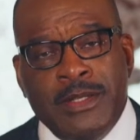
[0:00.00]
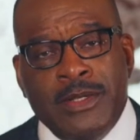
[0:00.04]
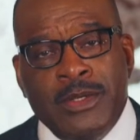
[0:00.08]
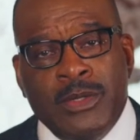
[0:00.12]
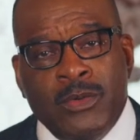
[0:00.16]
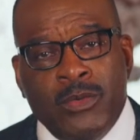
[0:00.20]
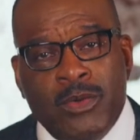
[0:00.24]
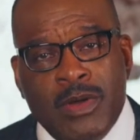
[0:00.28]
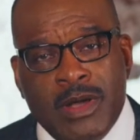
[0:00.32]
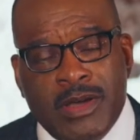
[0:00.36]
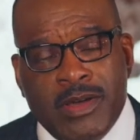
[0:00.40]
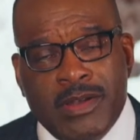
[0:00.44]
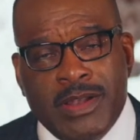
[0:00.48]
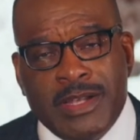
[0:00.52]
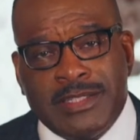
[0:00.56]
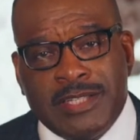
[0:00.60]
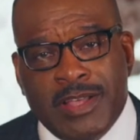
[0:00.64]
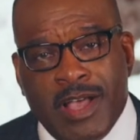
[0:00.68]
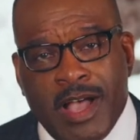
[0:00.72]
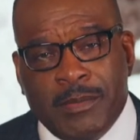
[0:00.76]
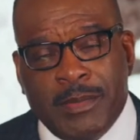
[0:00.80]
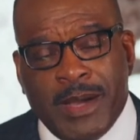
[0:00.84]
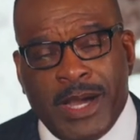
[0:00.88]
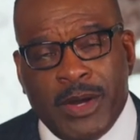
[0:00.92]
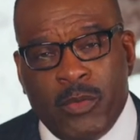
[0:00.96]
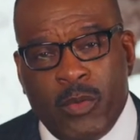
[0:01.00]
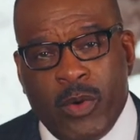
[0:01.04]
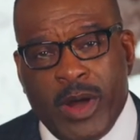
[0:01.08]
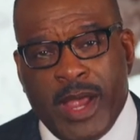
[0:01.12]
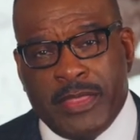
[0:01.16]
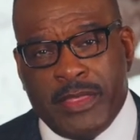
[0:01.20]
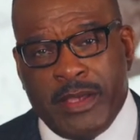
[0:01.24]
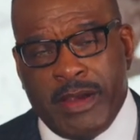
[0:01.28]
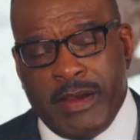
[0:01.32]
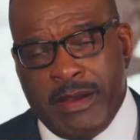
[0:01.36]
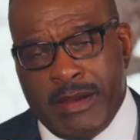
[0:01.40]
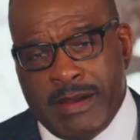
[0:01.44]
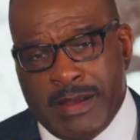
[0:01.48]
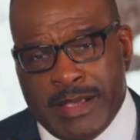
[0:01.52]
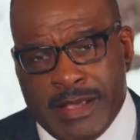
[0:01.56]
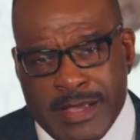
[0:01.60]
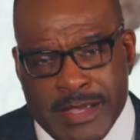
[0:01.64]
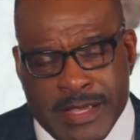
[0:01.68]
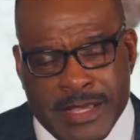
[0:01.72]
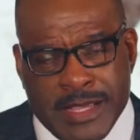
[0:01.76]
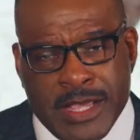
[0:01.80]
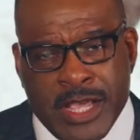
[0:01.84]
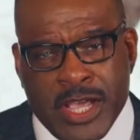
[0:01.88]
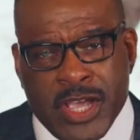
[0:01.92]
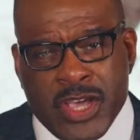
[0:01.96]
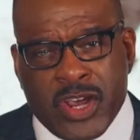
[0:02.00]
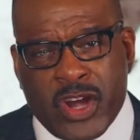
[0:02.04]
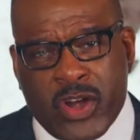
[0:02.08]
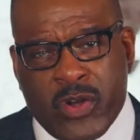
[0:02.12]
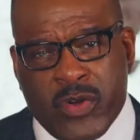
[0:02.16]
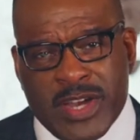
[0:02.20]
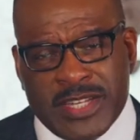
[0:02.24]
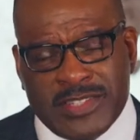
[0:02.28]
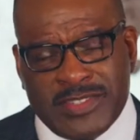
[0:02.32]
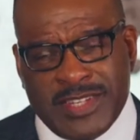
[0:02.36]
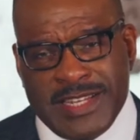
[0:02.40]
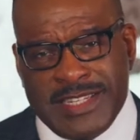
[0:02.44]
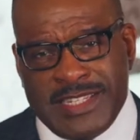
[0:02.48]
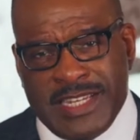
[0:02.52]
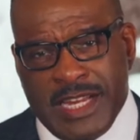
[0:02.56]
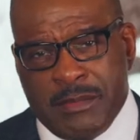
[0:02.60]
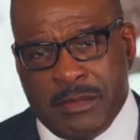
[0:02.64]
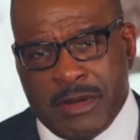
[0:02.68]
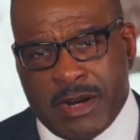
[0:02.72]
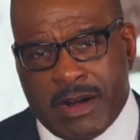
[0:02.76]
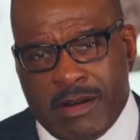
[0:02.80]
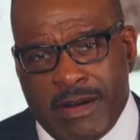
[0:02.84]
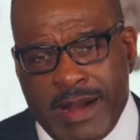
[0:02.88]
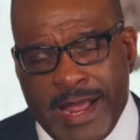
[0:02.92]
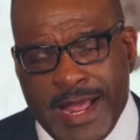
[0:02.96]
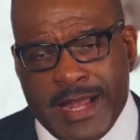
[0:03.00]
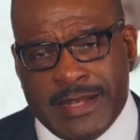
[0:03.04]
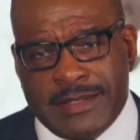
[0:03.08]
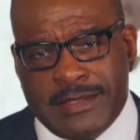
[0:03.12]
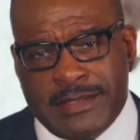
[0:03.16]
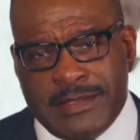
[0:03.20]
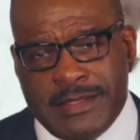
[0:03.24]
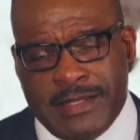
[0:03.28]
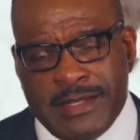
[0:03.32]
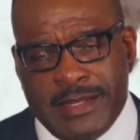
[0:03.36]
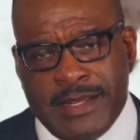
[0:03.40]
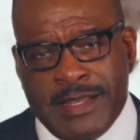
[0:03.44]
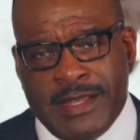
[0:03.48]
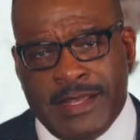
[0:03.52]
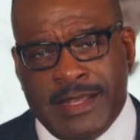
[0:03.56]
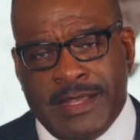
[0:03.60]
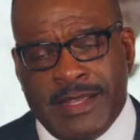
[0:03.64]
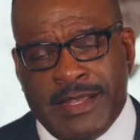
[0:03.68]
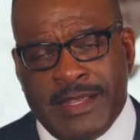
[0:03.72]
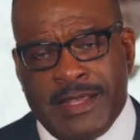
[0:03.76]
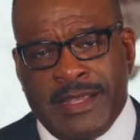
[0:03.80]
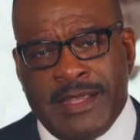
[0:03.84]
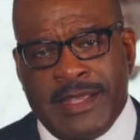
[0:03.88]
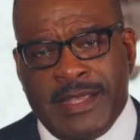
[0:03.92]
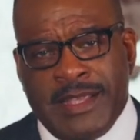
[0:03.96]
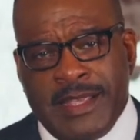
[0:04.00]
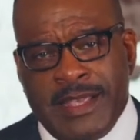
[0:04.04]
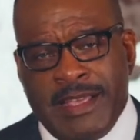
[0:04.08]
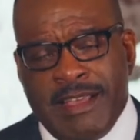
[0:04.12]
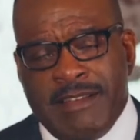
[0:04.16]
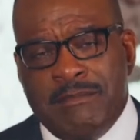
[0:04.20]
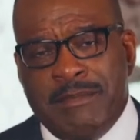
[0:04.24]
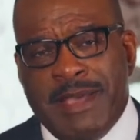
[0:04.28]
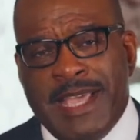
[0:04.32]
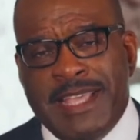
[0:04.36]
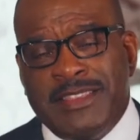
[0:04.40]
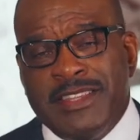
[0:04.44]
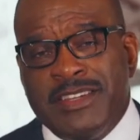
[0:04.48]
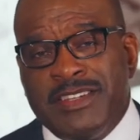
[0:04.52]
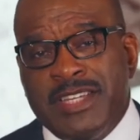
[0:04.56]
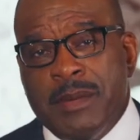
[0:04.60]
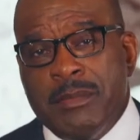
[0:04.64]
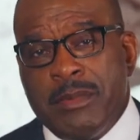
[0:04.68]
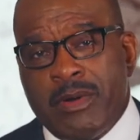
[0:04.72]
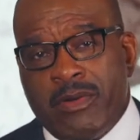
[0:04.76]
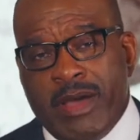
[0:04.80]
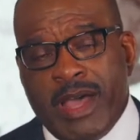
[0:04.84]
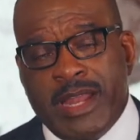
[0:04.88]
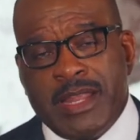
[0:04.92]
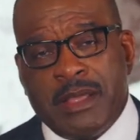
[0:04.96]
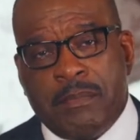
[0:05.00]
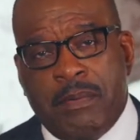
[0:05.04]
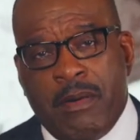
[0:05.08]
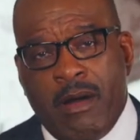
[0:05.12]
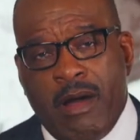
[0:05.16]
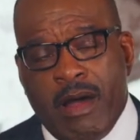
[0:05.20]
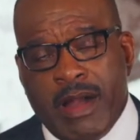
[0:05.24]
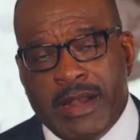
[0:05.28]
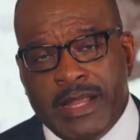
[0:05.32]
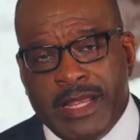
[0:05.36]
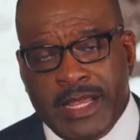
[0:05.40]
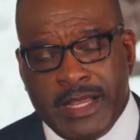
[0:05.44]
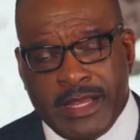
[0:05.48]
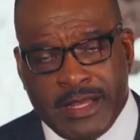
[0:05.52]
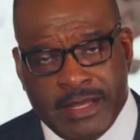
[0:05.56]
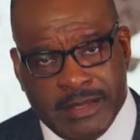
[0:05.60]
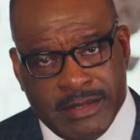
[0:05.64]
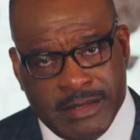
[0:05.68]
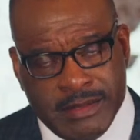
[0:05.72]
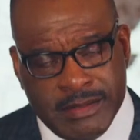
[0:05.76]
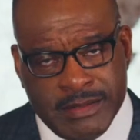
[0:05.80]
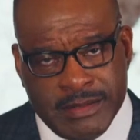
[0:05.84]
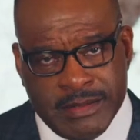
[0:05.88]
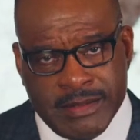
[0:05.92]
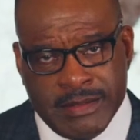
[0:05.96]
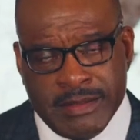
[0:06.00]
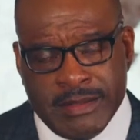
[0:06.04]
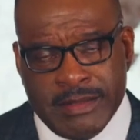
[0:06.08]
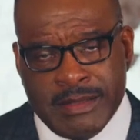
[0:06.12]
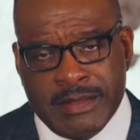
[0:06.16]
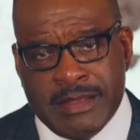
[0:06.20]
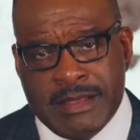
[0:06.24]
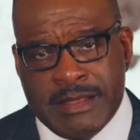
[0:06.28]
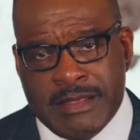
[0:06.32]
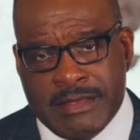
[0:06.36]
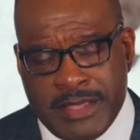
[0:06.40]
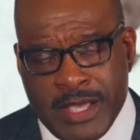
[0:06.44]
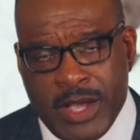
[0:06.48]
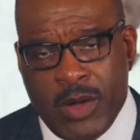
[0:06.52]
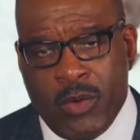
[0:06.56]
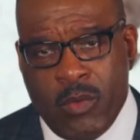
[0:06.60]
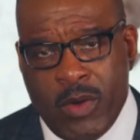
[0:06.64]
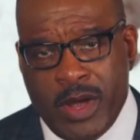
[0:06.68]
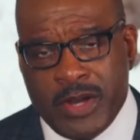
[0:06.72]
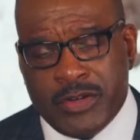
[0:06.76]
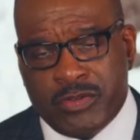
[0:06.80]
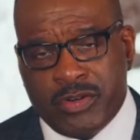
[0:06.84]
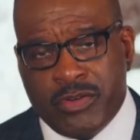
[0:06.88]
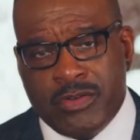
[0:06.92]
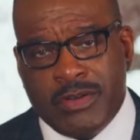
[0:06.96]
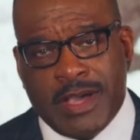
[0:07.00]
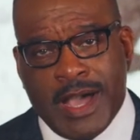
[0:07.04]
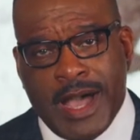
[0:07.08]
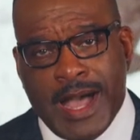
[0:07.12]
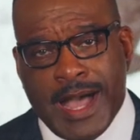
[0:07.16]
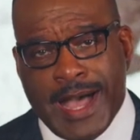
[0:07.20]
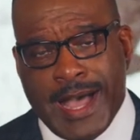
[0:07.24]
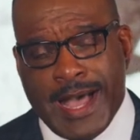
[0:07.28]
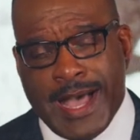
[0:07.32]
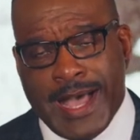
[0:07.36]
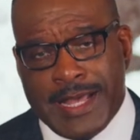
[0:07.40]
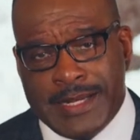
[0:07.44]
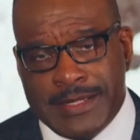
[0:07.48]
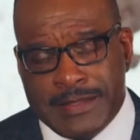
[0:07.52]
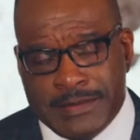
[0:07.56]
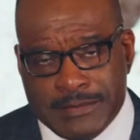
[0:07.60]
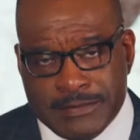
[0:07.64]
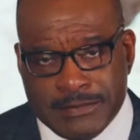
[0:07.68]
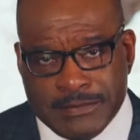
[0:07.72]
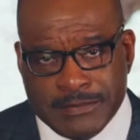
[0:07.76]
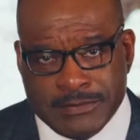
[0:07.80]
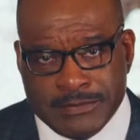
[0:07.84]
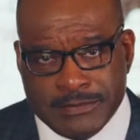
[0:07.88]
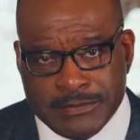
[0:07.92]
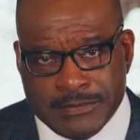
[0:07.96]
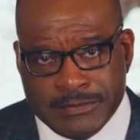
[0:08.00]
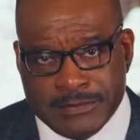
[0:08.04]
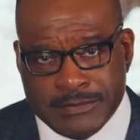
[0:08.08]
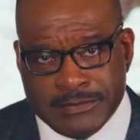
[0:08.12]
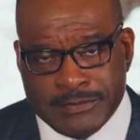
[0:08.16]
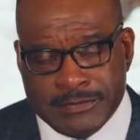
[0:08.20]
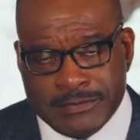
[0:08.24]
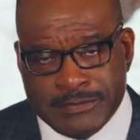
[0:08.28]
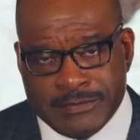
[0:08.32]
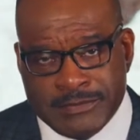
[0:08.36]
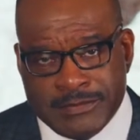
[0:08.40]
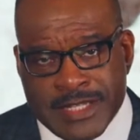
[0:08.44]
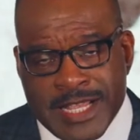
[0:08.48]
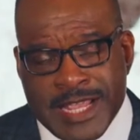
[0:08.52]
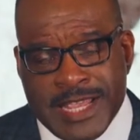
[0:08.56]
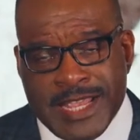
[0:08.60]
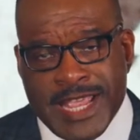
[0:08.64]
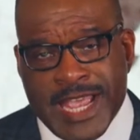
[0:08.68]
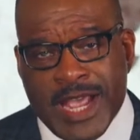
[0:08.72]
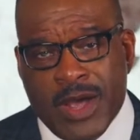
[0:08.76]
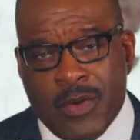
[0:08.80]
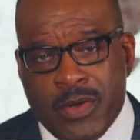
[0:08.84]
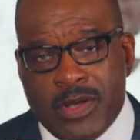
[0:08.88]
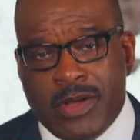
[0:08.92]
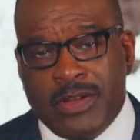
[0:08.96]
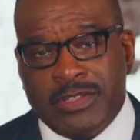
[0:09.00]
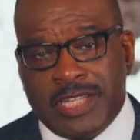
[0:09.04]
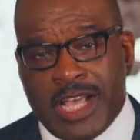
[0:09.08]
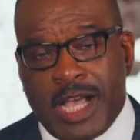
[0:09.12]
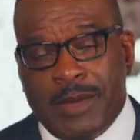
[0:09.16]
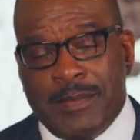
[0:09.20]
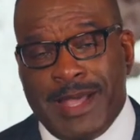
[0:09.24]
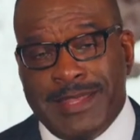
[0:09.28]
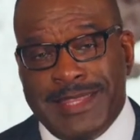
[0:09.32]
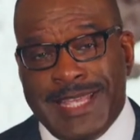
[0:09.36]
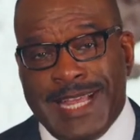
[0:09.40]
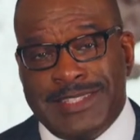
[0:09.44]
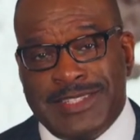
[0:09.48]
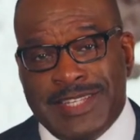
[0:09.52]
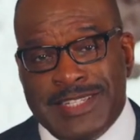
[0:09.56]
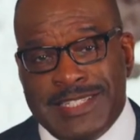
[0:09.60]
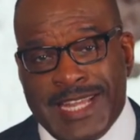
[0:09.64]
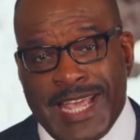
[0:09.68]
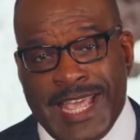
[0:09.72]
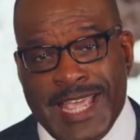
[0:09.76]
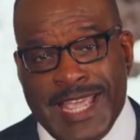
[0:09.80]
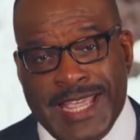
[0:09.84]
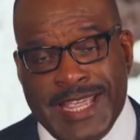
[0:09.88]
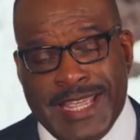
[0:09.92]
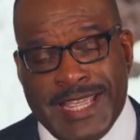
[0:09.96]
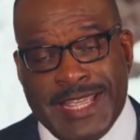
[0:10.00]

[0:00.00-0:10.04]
we're going to talk about whether Christian Democrats have made the Democratic Party their one true God. Yeah, we're going to talk about that today.